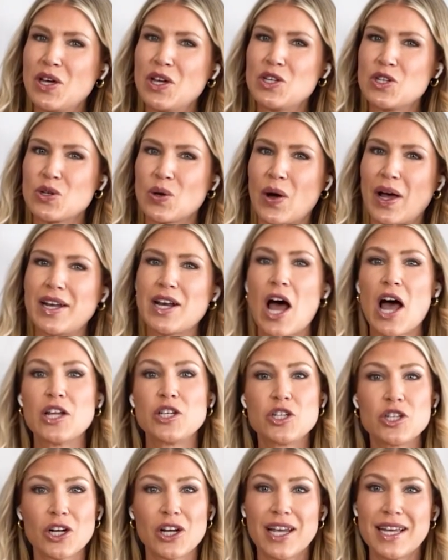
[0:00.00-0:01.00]
you can join
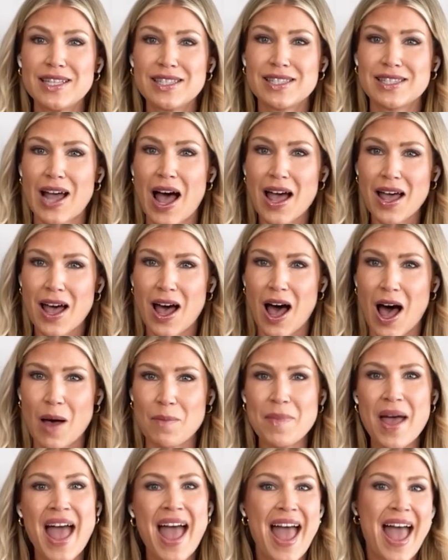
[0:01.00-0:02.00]
on
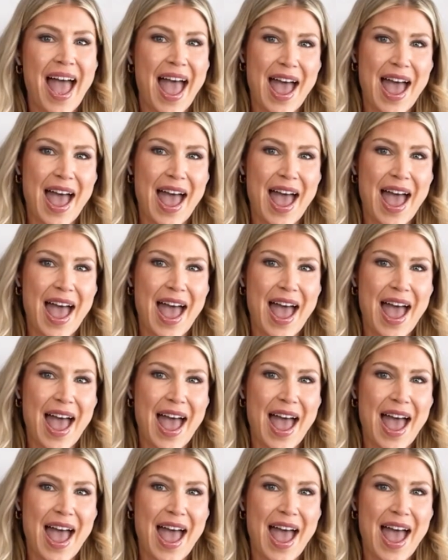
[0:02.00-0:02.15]
Jergens.com,